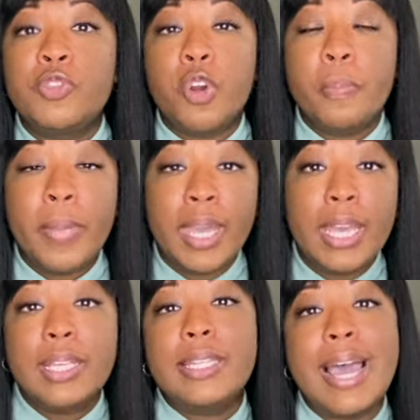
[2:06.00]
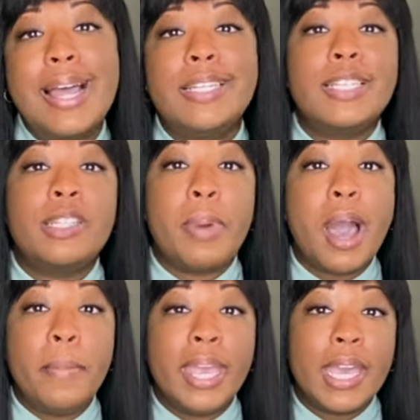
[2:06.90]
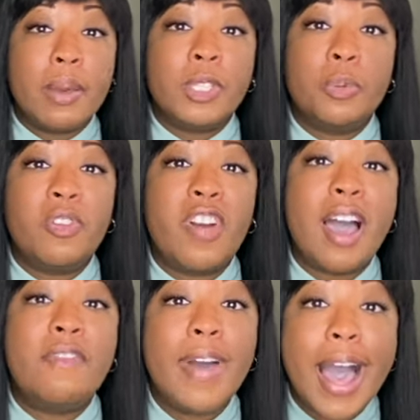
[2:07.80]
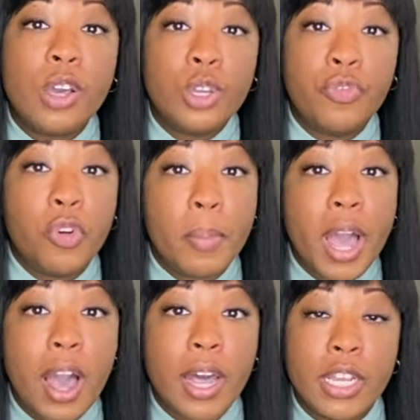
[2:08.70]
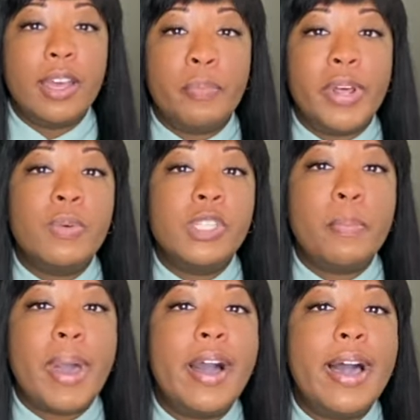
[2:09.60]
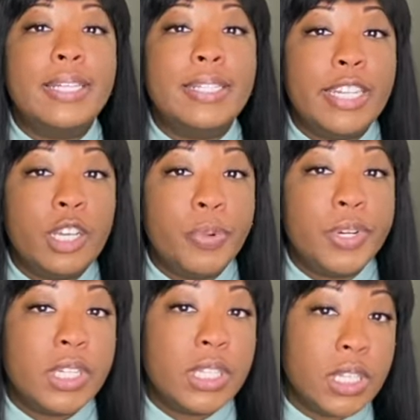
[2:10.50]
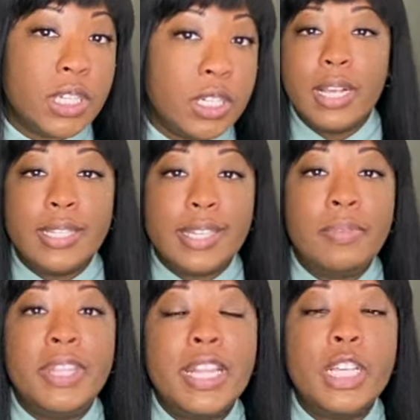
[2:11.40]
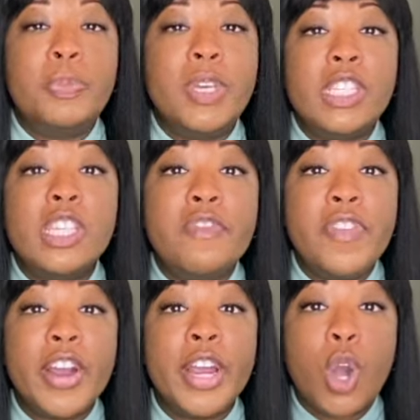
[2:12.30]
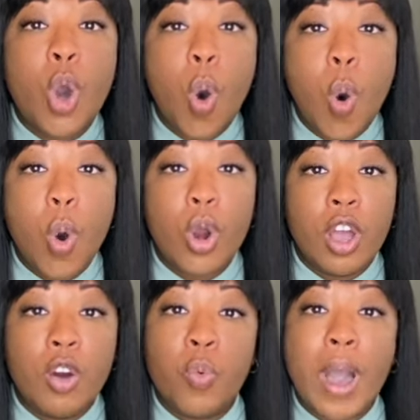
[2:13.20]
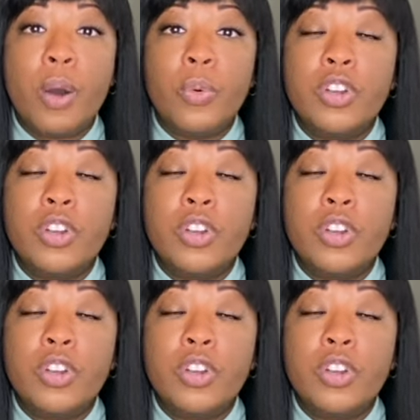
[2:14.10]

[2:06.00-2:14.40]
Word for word: for me is not just about being able to provide value for my audience, but it was about a deeper decision, something that speaks to the very core of why we